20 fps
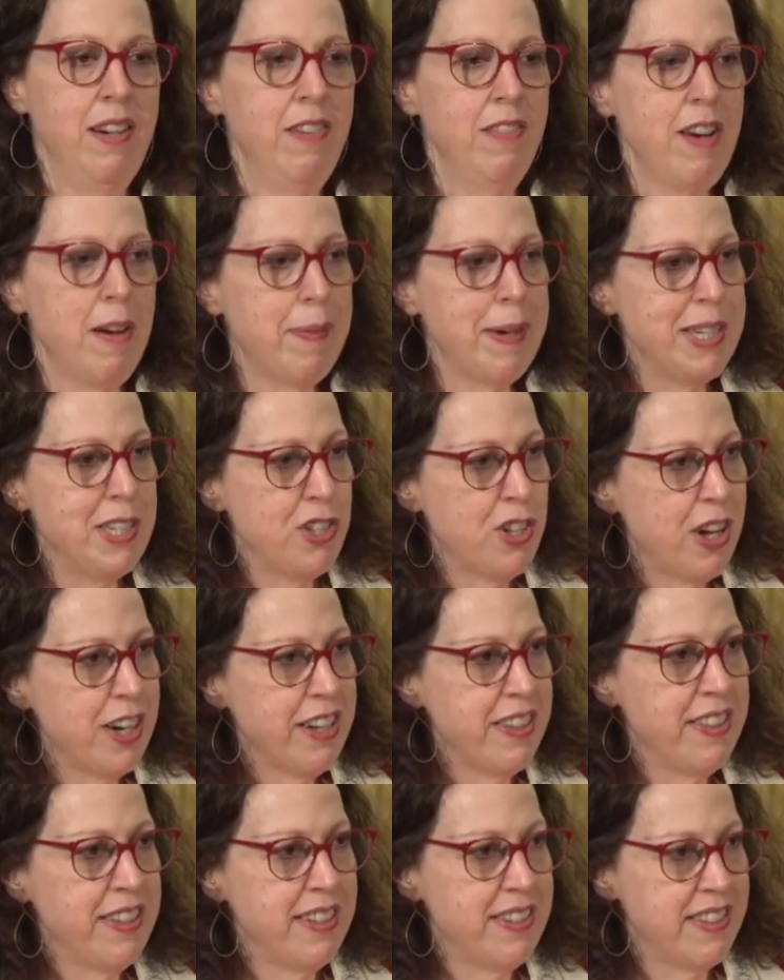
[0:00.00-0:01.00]
Rabbi
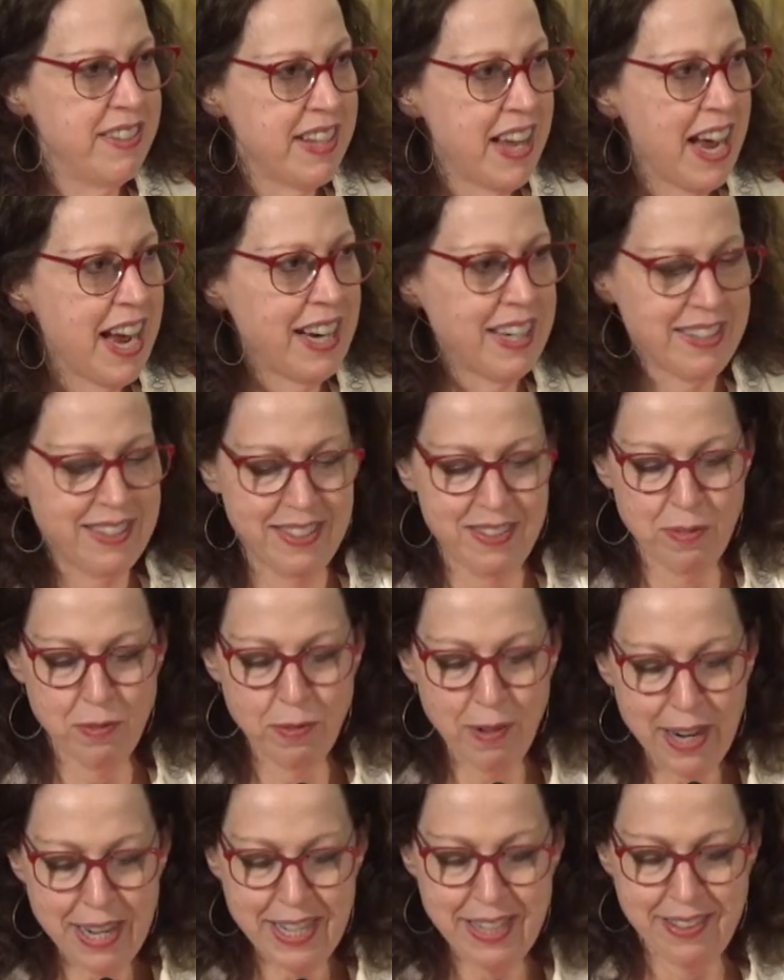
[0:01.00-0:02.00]
Jonathan Sacks
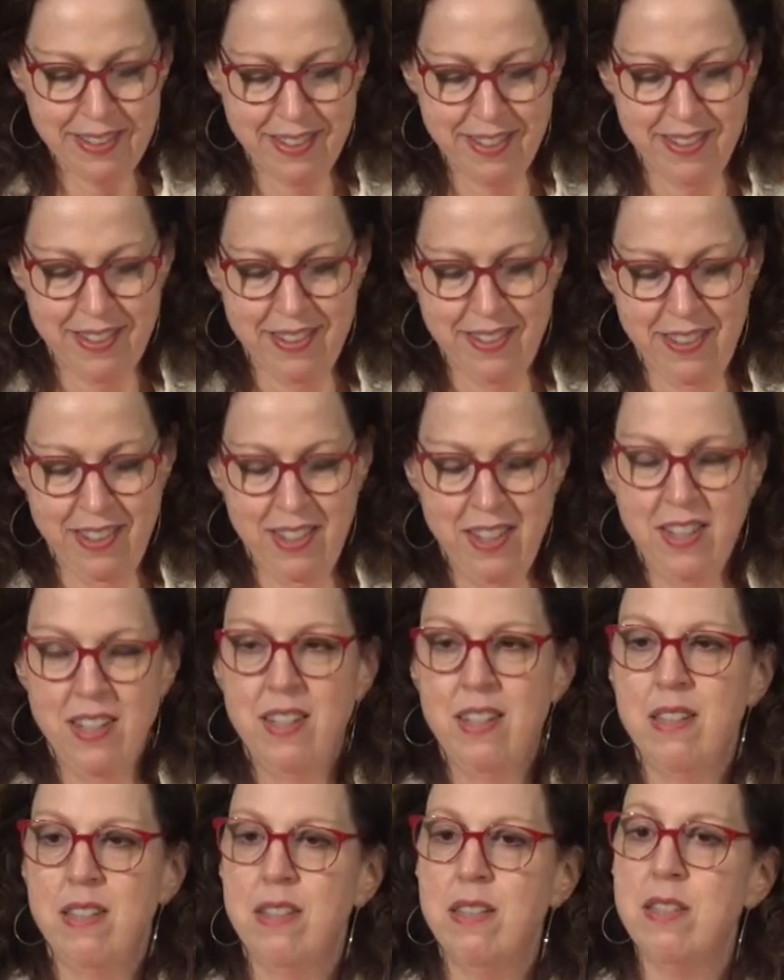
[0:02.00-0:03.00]
writes
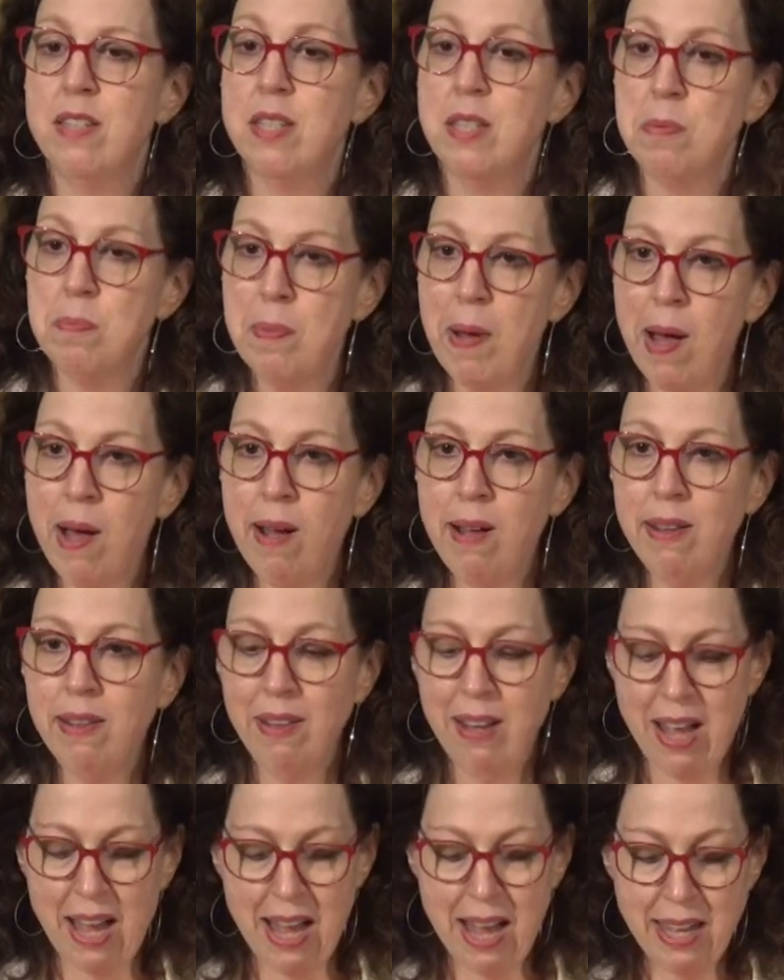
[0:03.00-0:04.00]
The
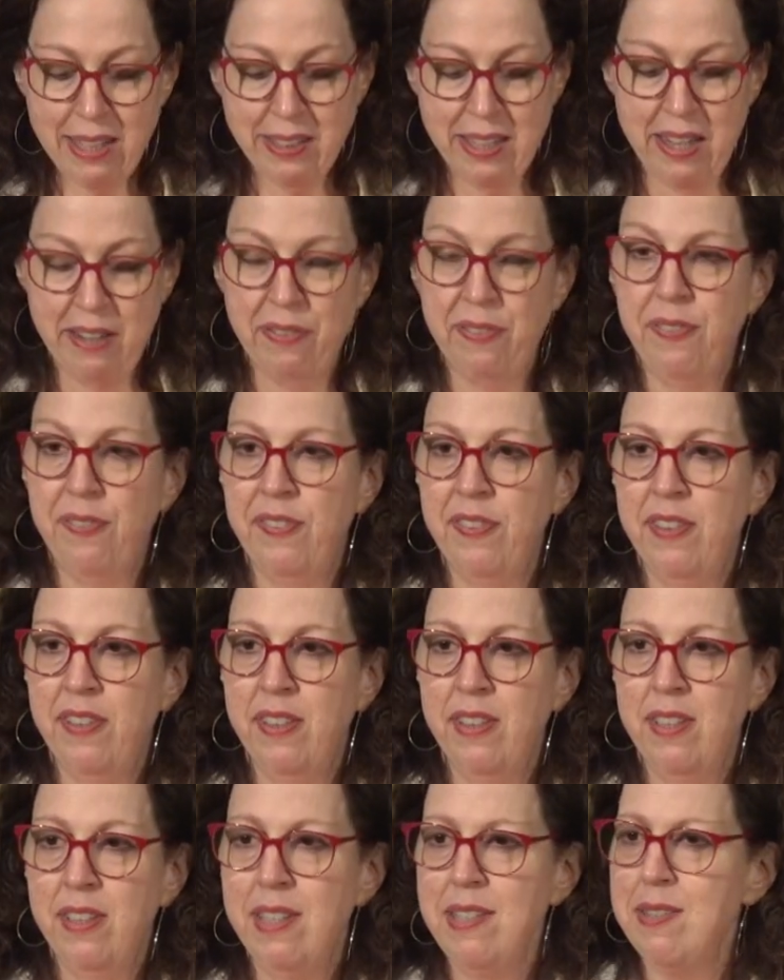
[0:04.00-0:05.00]
small Aleph
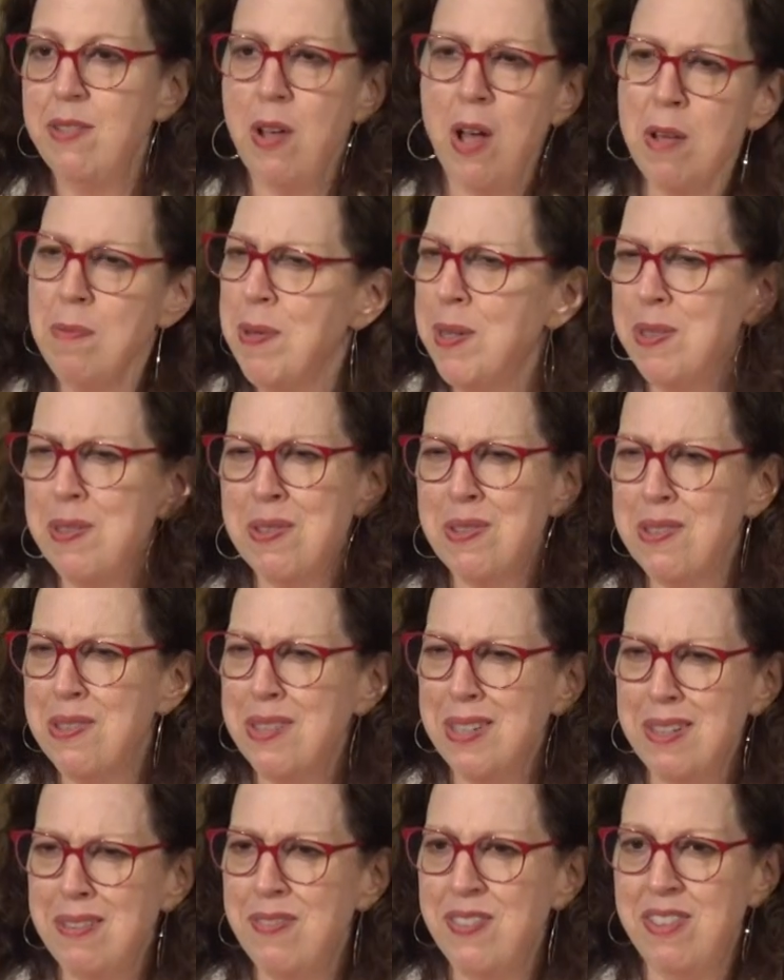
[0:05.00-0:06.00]
is
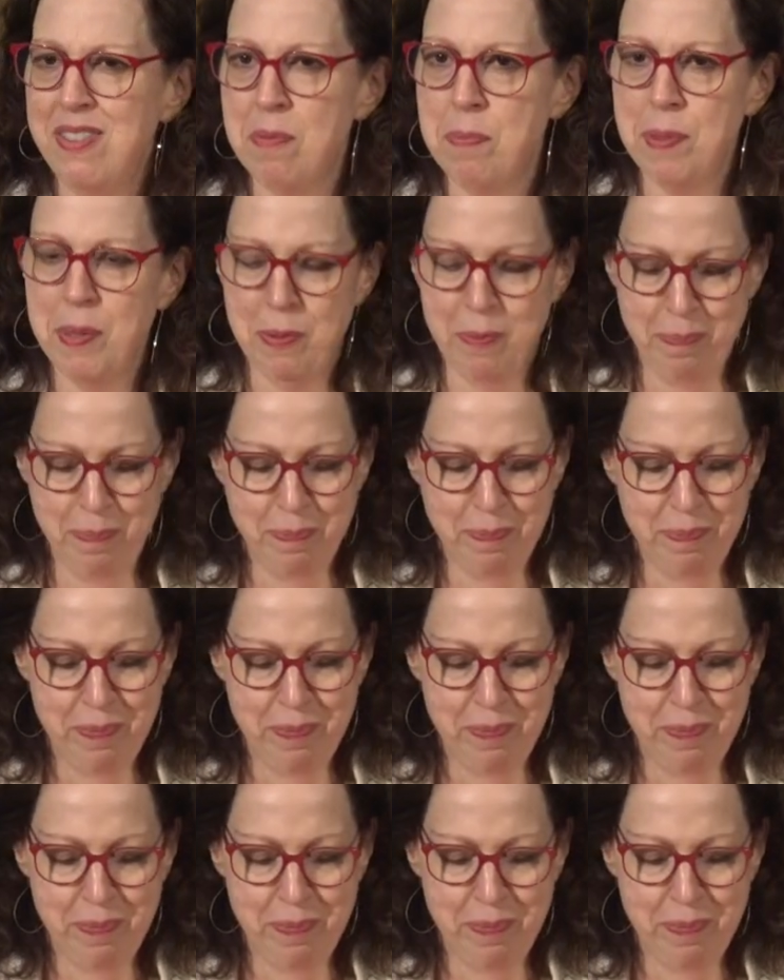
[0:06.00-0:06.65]
almost invisible.